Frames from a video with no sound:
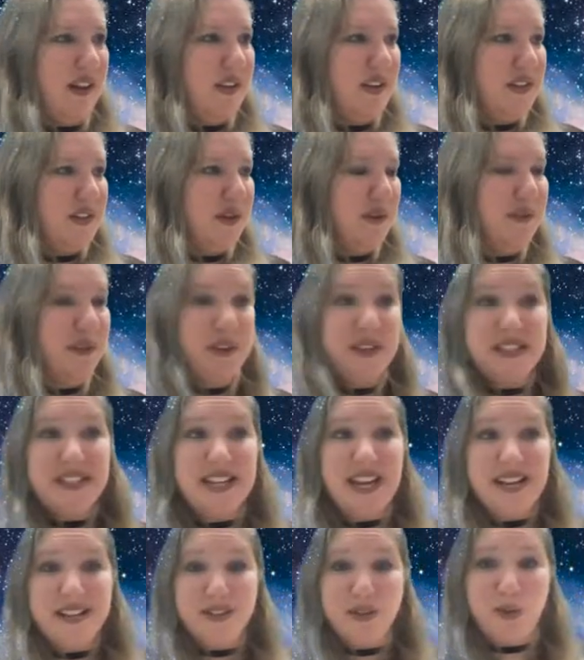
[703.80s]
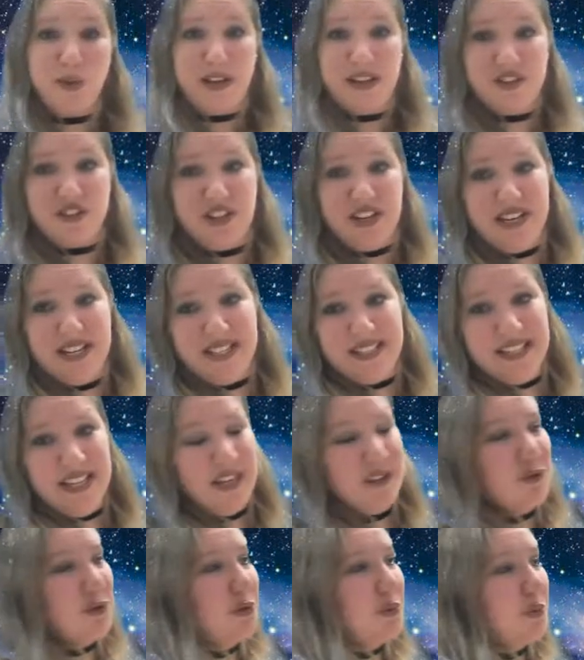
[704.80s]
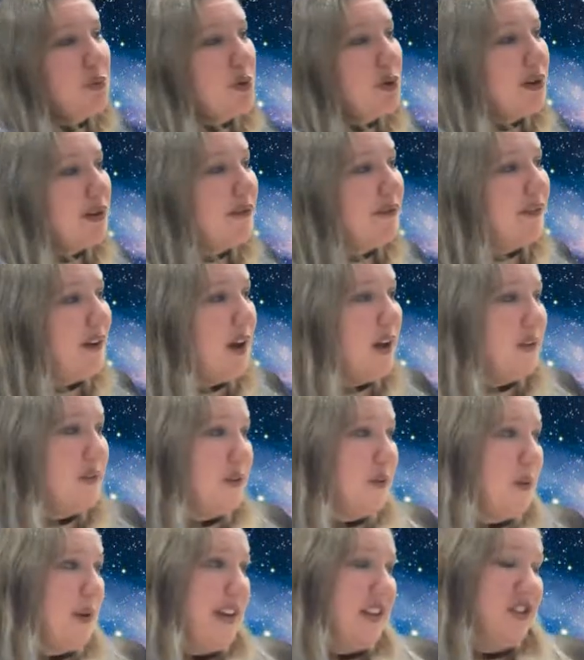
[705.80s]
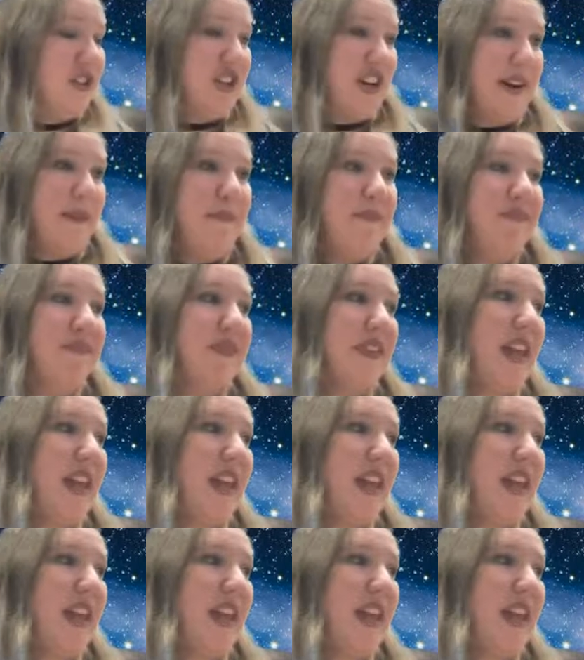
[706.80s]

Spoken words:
So for this next question, it's a true or false question.